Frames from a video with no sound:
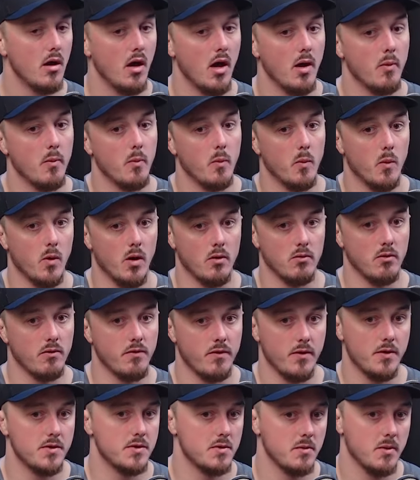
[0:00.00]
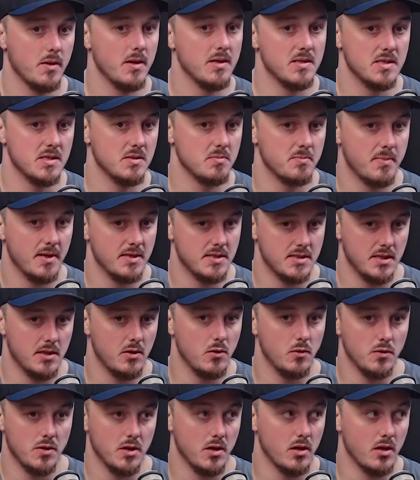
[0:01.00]
And what I refer to as is basically
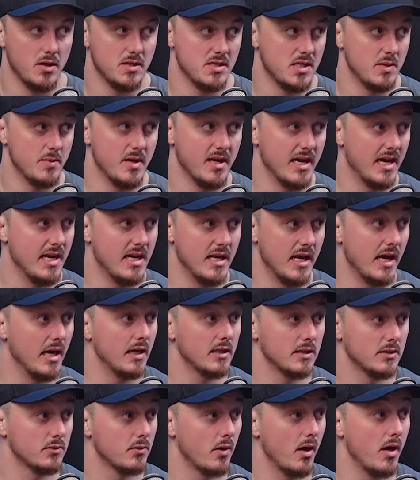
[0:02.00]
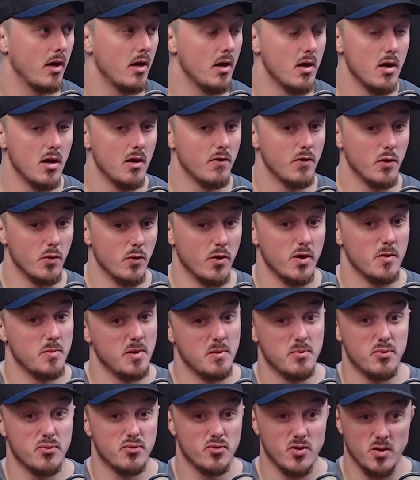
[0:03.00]
called the glycemic index, right? If you want to
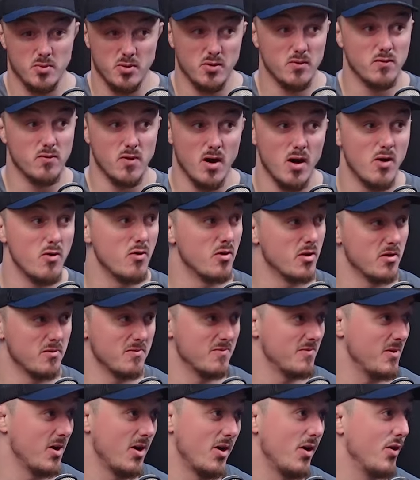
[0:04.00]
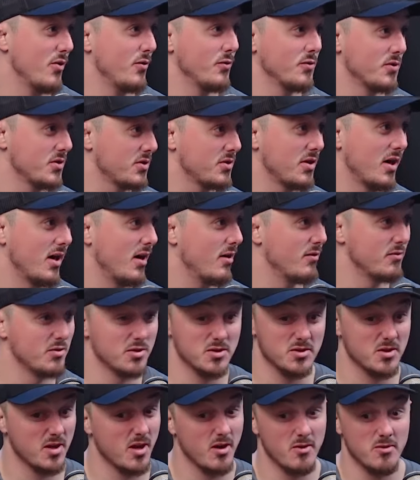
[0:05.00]
be proper rogue and Arnold style,
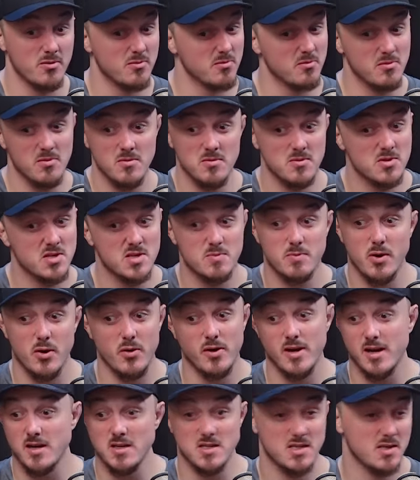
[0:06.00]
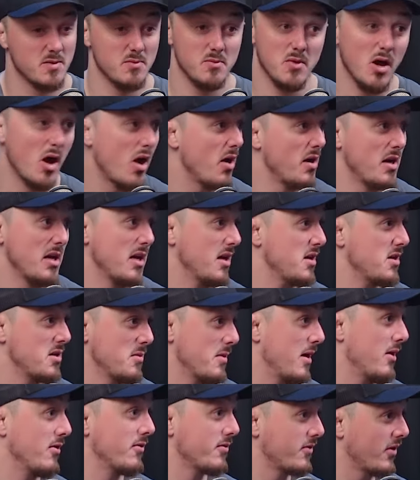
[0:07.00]
just go and spoon in some honey in your
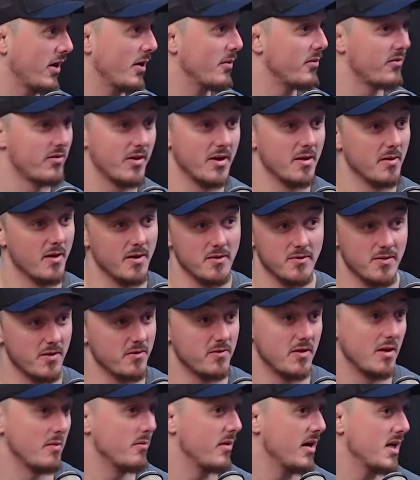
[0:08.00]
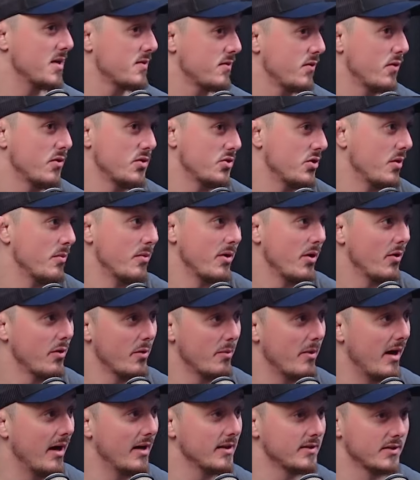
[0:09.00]
mouth type thing, like 15 minutes before jumping on the
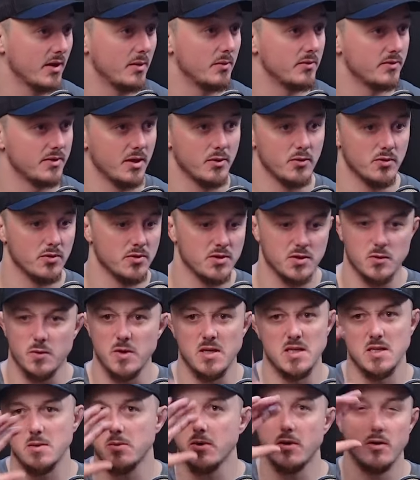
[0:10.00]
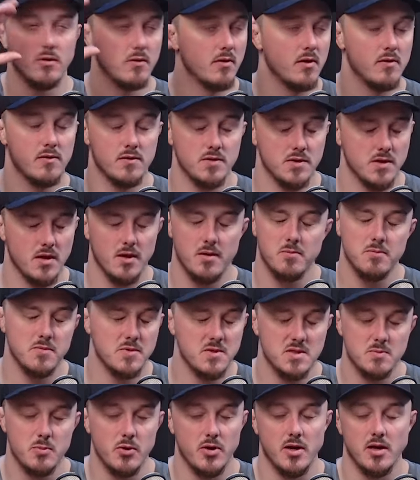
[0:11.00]
mat type thing, or a squeezy bottle rather than
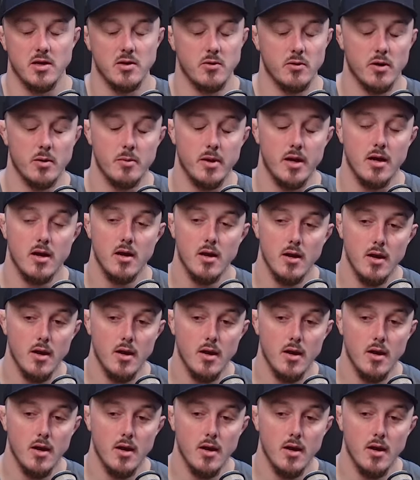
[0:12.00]
spooning, you know what